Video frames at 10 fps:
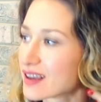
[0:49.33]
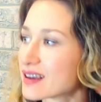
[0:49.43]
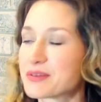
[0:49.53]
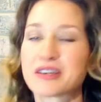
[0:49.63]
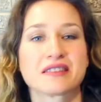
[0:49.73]

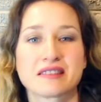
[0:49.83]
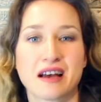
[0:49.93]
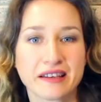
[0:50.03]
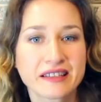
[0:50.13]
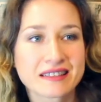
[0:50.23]
because
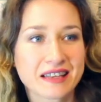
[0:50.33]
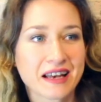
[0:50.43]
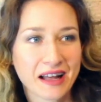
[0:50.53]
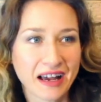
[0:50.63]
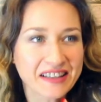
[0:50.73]
I can
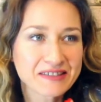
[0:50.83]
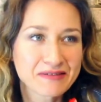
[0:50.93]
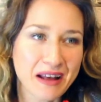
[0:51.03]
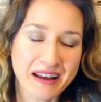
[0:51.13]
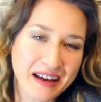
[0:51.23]

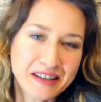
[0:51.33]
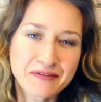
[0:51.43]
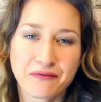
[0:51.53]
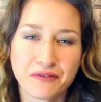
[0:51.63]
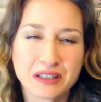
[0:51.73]

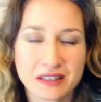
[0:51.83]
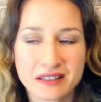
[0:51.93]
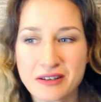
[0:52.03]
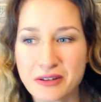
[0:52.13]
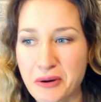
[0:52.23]
feel
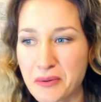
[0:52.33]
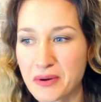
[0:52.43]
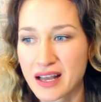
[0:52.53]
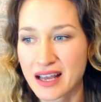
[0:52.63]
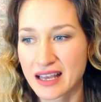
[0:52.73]
it,
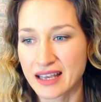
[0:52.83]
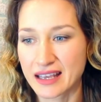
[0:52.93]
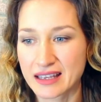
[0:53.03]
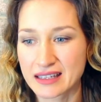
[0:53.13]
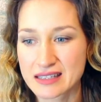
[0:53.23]

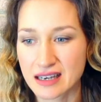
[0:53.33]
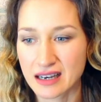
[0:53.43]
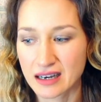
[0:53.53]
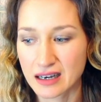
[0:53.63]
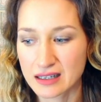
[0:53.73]
and
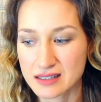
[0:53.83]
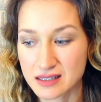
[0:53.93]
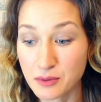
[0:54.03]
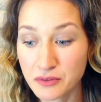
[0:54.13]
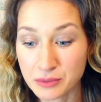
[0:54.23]

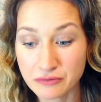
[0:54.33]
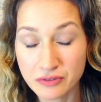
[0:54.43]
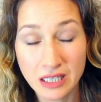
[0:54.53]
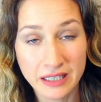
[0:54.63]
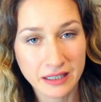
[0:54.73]
some of them are
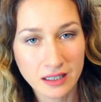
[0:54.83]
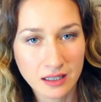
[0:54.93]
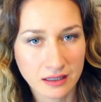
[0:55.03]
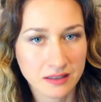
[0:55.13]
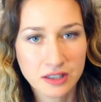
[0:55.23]
really healing,
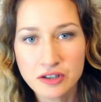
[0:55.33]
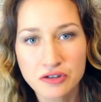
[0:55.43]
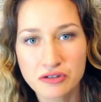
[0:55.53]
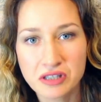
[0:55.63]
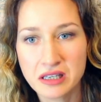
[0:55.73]
like tea
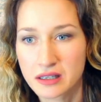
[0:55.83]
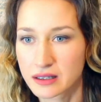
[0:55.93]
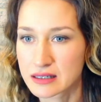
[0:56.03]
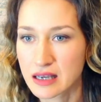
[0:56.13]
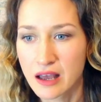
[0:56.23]
tree
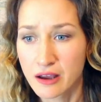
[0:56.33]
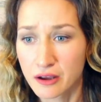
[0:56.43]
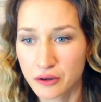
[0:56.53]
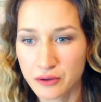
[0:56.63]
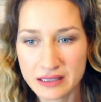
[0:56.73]
and
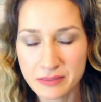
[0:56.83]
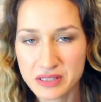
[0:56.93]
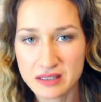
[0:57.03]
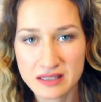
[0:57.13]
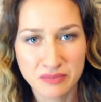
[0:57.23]

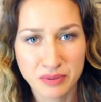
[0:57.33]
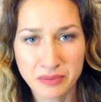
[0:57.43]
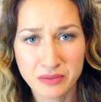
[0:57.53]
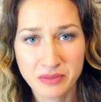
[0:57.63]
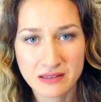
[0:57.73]
eucalyptus,
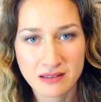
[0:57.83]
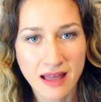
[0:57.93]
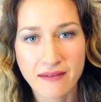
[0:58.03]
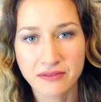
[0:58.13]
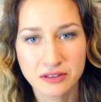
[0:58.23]
peppermint,
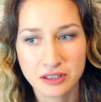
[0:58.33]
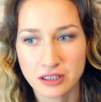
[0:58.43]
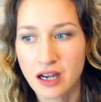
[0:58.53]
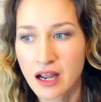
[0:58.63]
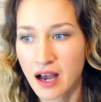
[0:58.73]

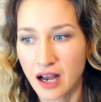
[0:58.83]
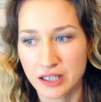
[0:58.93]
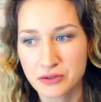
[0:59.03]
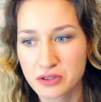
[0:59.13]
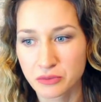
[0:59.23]
lavender. I
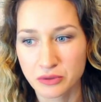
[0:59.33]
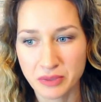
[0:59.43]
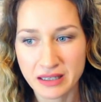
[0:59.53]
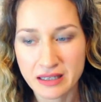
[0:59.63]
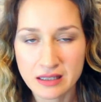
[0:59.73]
use them on my
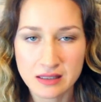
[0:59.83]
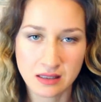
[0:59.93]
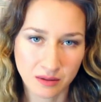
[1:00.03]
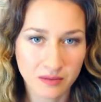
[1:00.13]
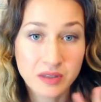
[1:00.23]
kids,
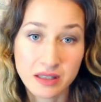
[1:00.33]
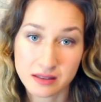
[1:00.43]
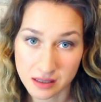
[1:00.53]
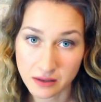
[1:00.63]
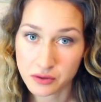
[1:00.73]
some of them that are
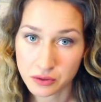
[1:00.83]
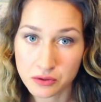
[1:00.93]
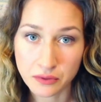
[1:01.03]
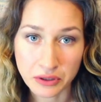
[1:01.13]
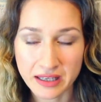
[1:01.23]
safe to use
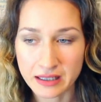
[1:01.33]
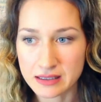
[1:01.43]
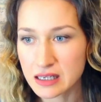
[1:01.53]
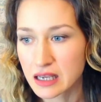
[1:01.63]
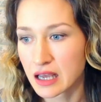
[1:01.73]
for
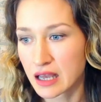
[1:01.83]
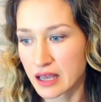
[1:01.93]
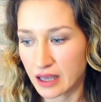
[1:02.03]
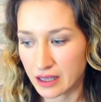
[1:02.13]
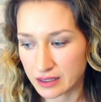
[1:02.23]
kids,
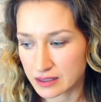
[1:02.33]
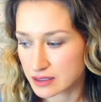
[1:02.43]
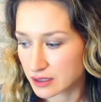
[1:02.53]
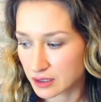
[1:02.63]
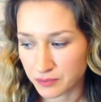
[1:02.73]
and
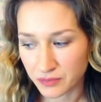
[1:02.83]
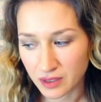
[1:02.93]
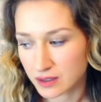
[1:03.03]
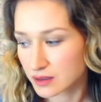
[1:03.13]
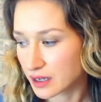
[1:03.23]

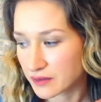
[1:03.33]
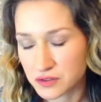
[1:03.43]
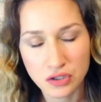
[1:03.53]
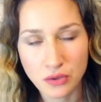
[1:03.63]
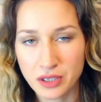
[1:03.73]
they have
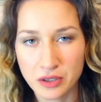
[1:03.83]
so many